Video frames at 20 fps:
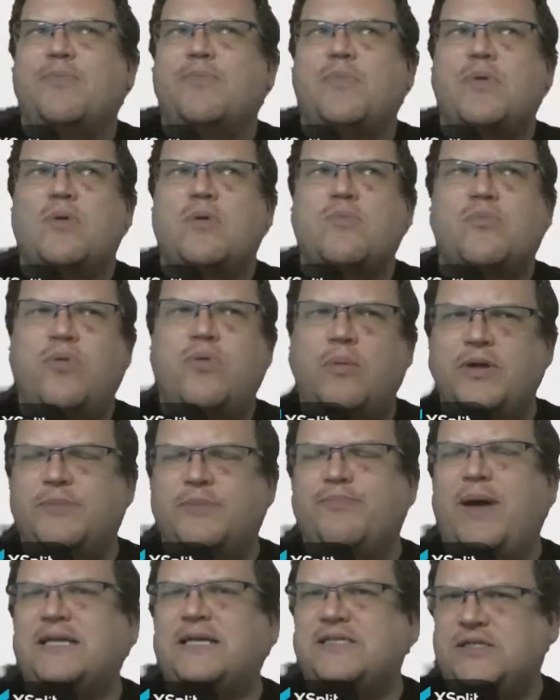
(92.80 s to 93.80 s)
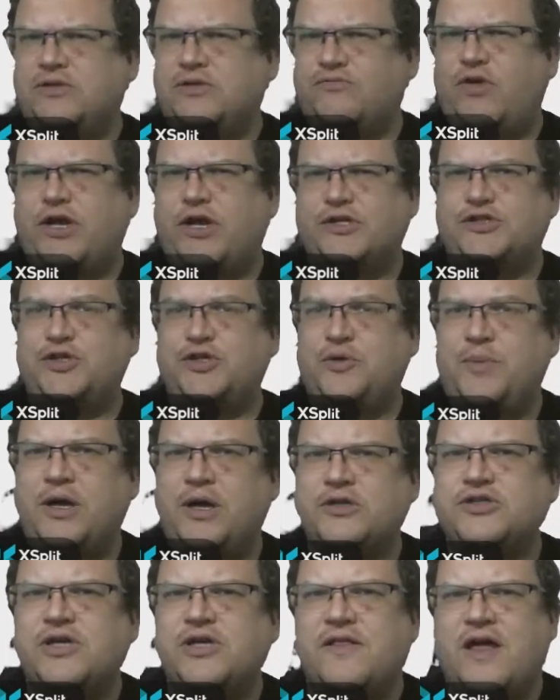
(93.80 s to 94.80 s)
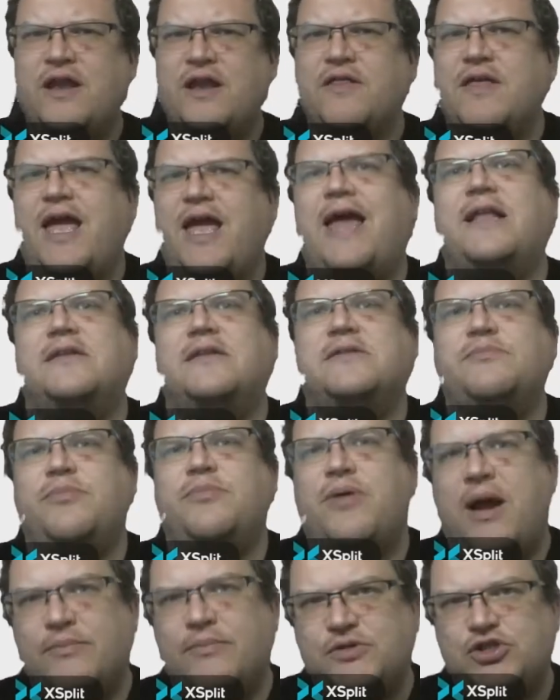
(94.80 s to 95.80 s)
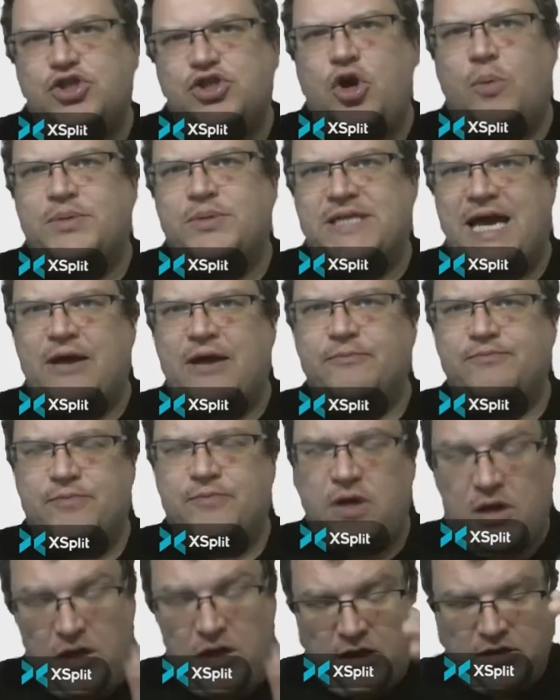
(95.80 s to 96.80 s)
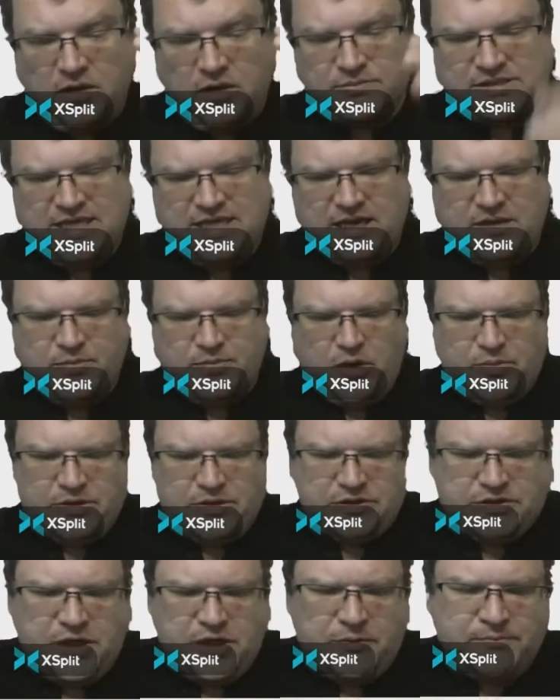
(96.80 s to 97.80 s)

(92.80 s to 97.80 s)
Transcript: Probably better to write too much and then at the end perhaps chop down. I'll come to that in a moment. So